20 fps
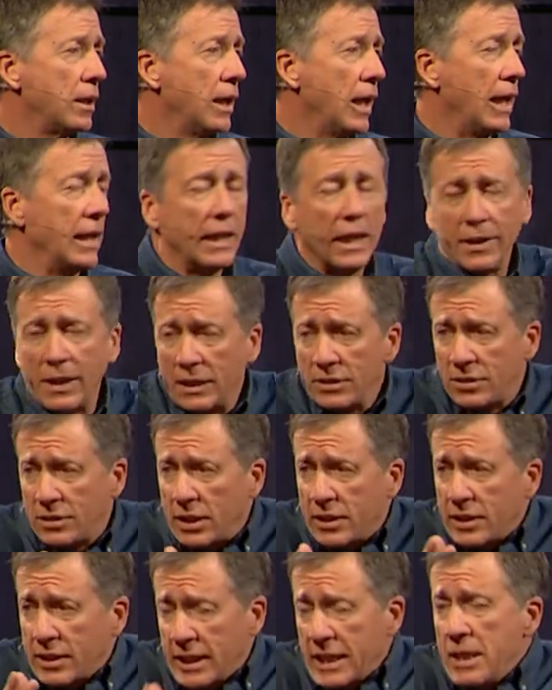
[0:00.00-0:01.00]
And, and that's the
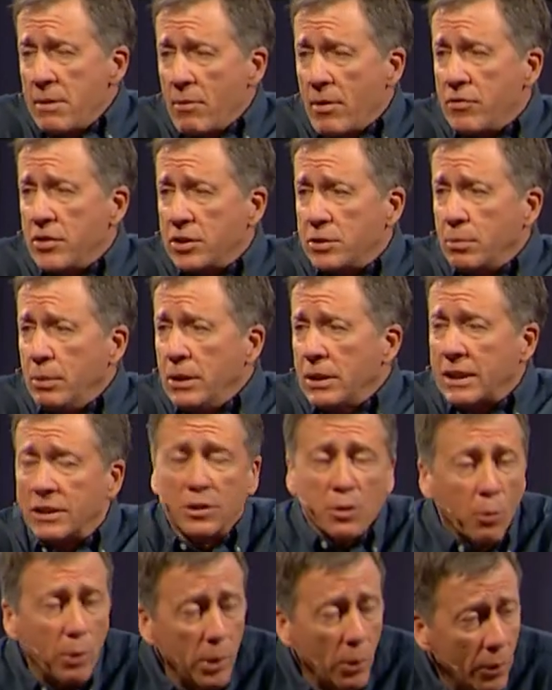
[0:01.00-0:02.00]
theme of this book is that we